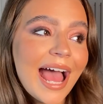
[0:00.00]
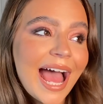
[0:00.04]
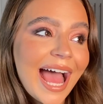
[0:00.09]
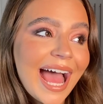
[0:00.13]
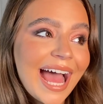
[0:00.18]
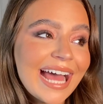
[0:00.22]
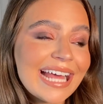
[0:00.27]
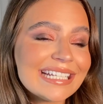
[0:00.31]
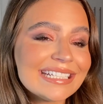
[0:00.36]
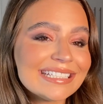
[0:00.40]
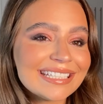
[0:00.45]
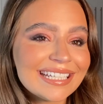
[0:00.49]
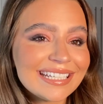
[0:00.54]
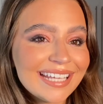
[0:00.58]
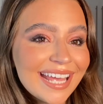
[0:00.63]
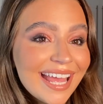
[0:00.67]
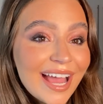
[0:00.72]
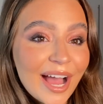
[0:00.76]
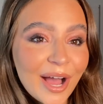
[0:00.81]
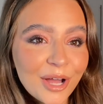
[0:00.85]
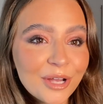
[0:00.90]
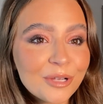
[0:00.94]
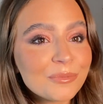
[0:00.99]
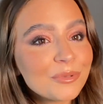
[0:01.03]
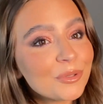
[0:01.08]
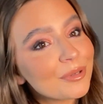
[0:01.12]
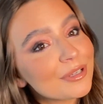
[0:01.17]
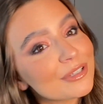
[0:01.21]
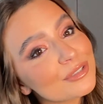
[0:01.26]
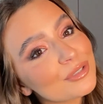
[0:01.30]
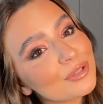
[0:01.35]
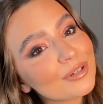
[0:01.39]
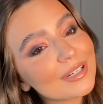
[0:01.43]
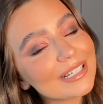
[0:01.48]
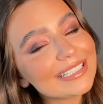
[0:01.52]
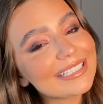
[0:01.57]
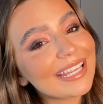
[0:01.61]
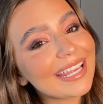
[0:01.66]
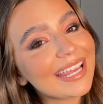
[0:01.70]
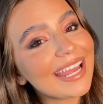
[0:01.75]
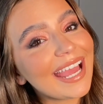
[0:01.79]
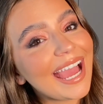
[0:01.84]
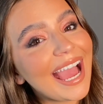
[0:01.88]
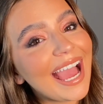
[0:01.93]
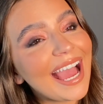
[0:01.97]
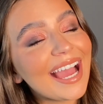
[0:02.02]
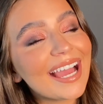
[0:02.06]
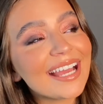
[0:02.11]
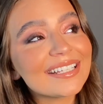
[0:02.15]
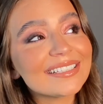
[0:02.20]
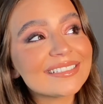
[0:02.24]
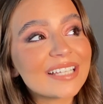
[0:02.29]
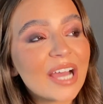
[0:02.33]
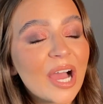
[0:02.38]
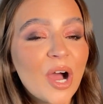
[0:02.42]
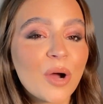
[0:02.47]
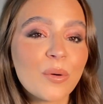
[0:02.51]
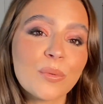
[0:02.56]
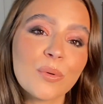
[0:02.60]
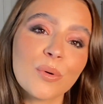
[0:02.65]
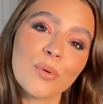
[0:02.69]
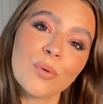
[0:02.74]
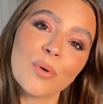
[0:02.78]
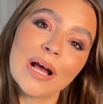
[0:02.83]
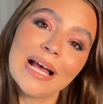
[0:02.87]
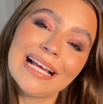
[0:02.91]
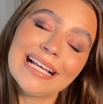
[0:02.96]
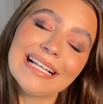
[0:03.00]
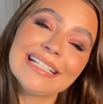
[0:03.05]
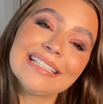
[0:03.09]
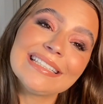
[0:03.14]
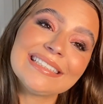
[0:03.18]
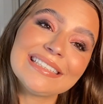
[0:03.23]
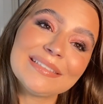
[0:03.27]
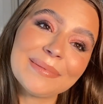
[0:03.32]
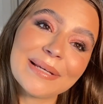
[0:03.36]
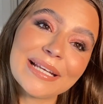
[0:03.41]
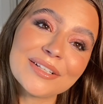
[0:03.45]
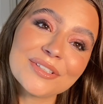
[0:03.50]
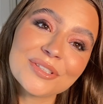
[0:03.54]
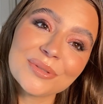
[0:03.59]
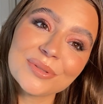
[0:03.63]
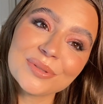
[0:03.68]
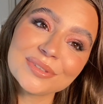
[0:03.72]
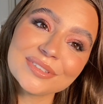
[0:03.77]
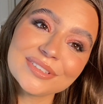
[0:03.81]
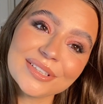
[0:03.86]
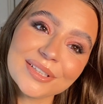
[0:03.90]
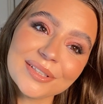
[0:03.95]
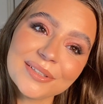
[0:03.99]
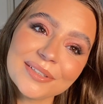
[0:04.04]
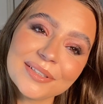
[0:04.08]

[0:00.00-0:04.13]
And yeah, I hope you enjoyed it, and I will speak to you all soon.